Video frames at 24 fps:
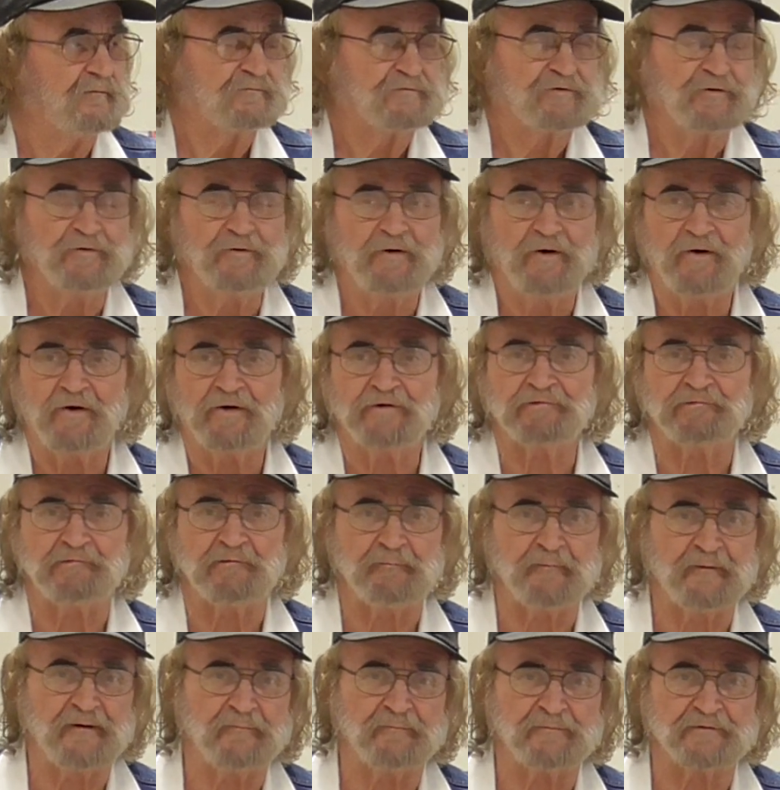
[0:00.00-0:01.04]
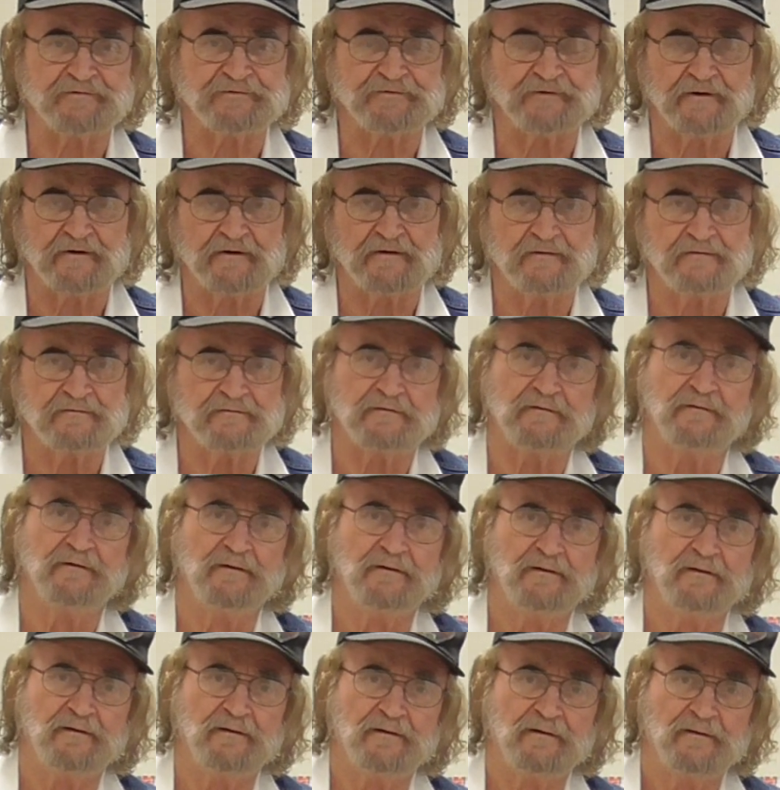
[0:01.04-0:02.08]
Too hard to remember, son.
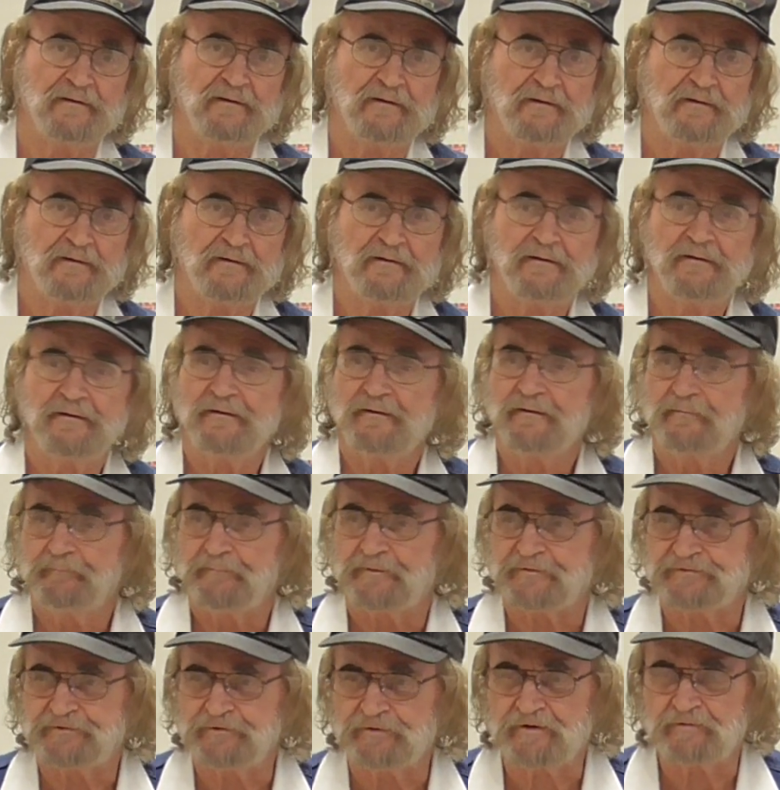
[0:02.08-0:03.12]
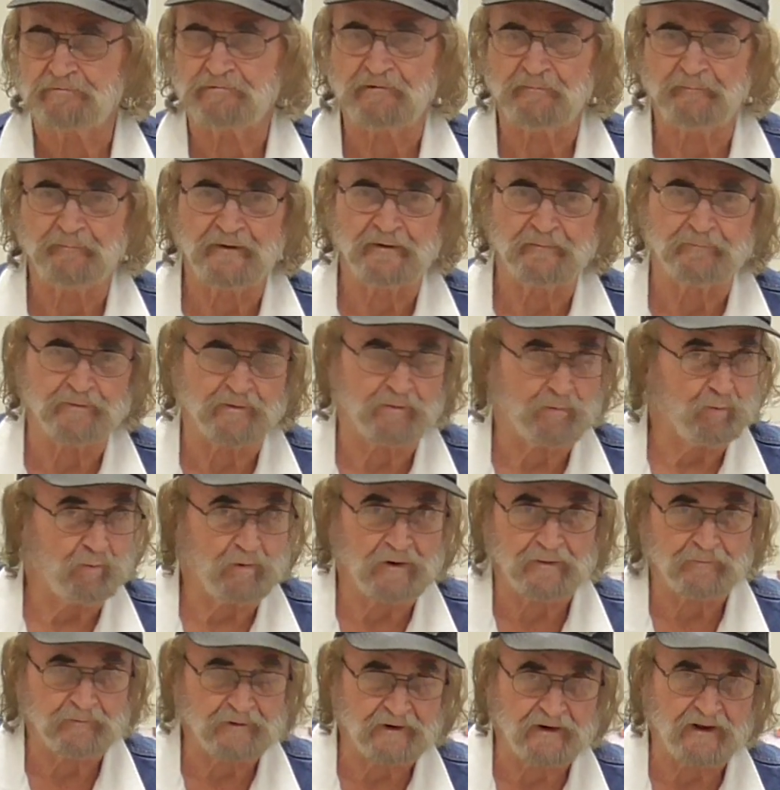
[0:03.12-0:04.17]
But you can remember
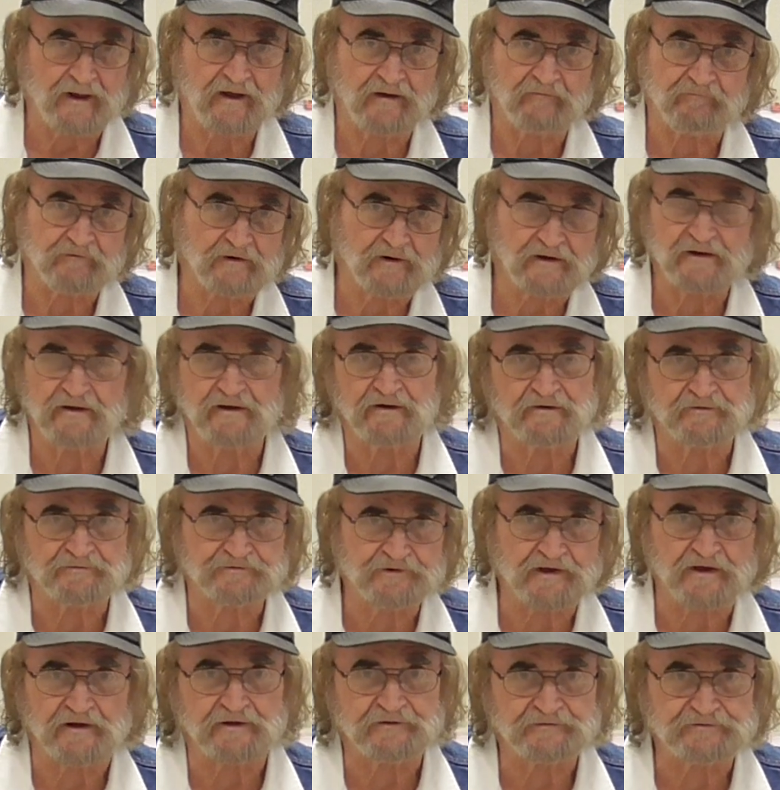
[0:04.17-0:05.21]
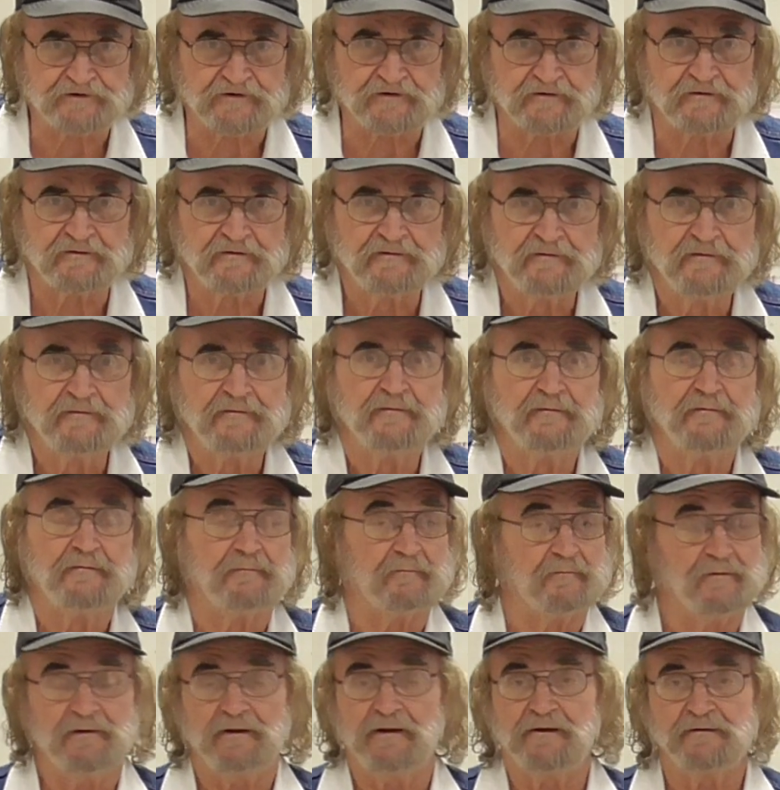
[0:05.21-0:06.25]
women have legs, can't you?
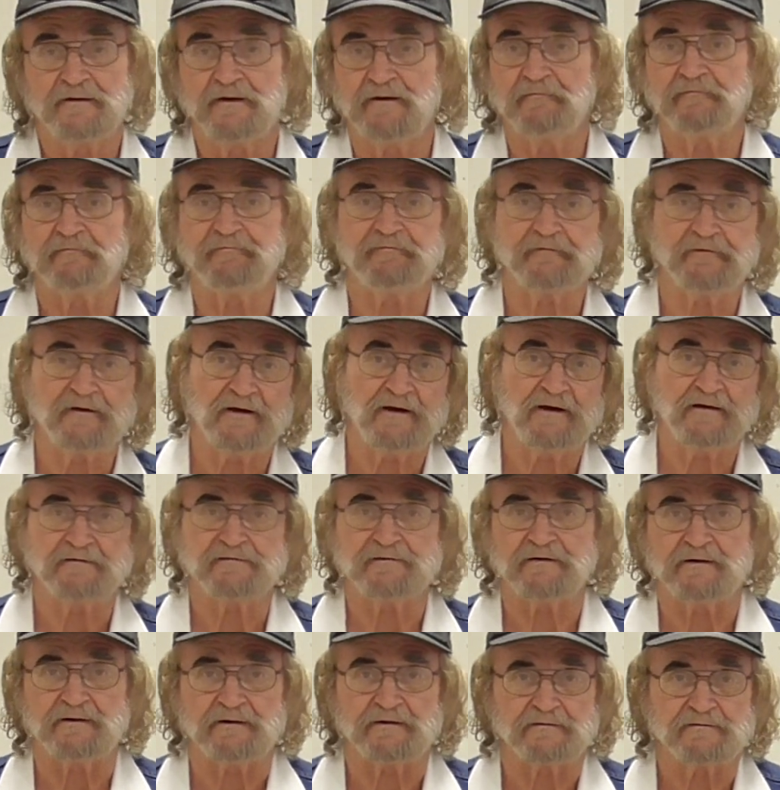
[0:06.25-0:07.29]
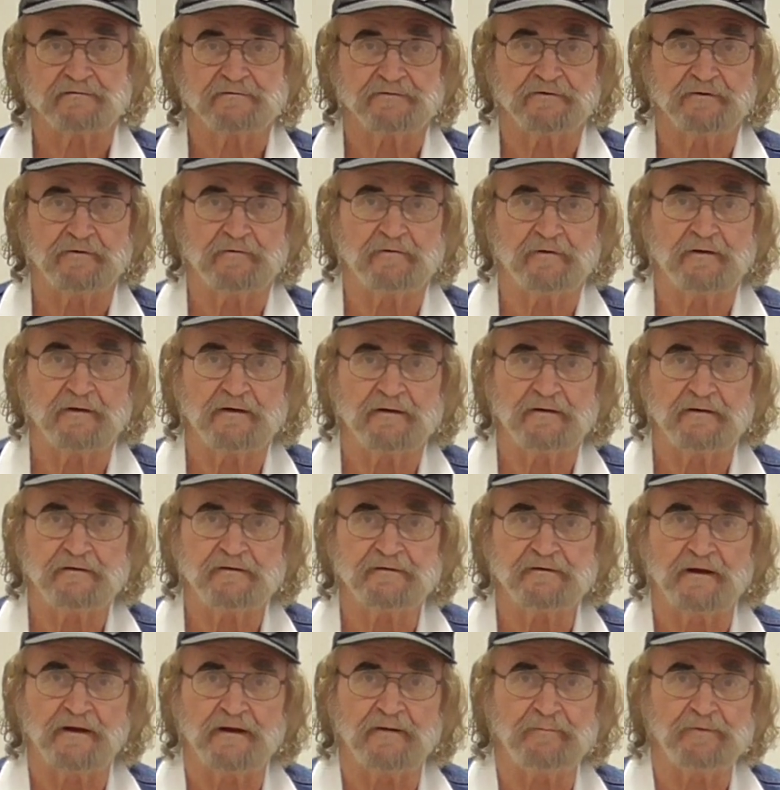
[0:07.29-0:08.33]
Well, I never forgot that. So
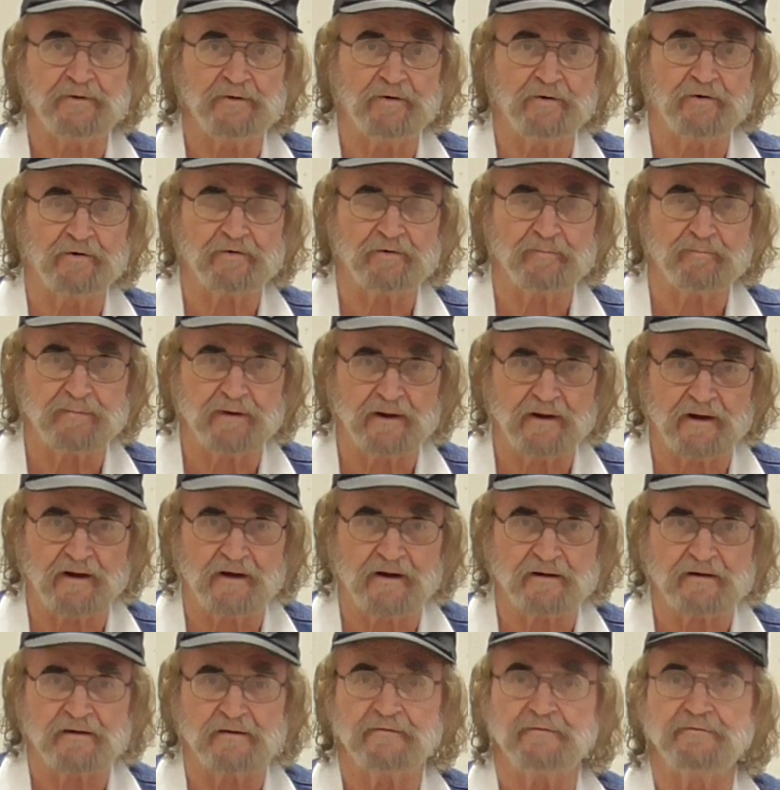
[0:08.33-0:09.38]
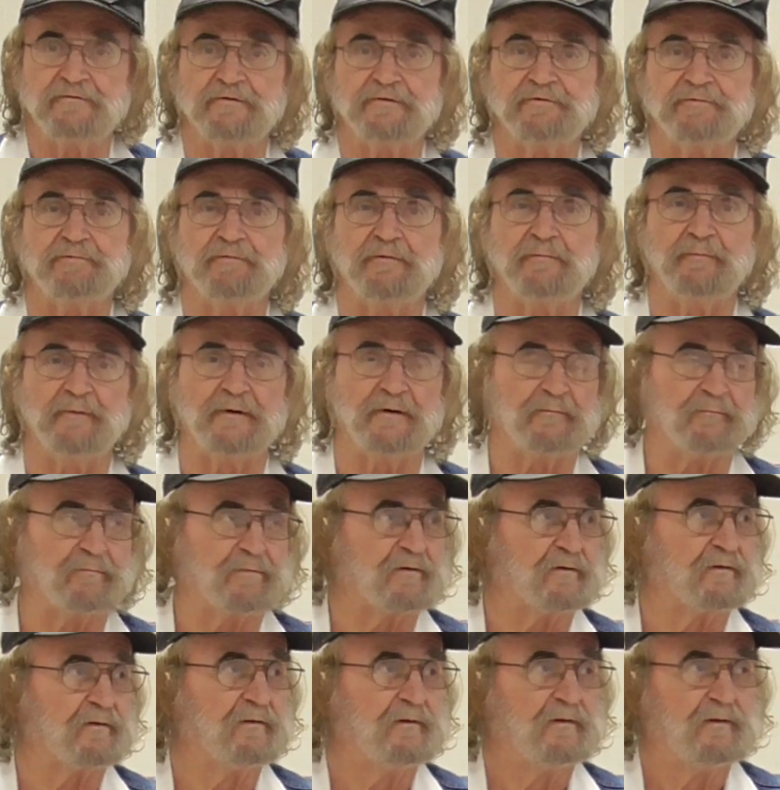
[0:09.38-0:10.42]
anytime you order block, just
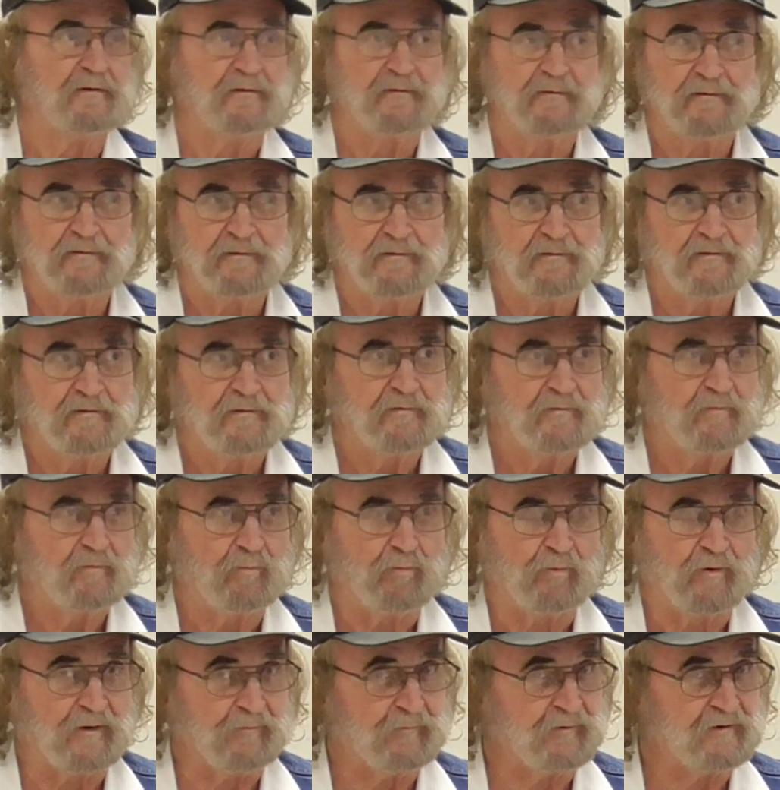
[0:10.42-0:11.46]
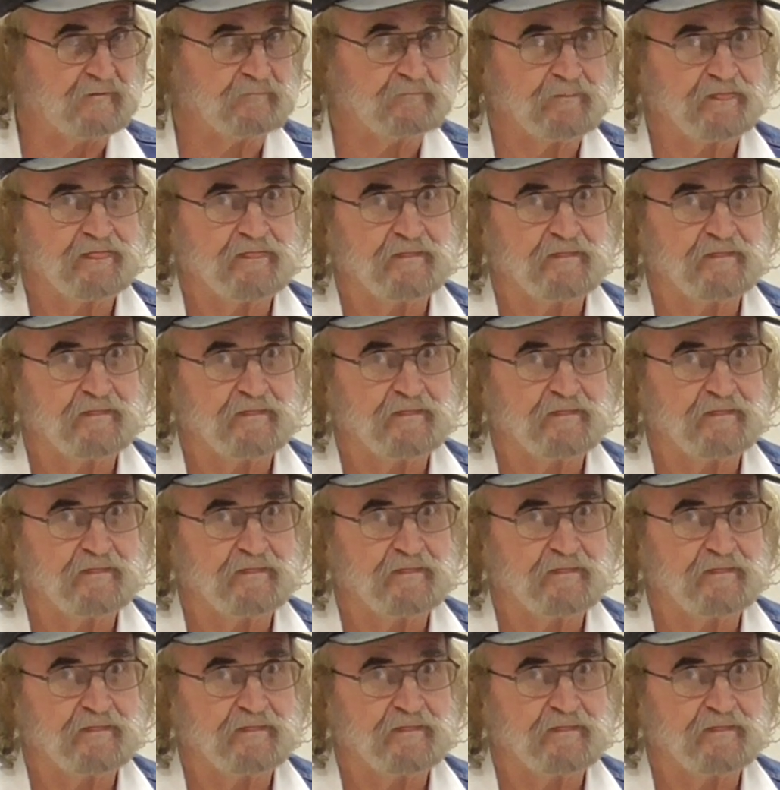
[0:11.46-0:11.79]
remember women,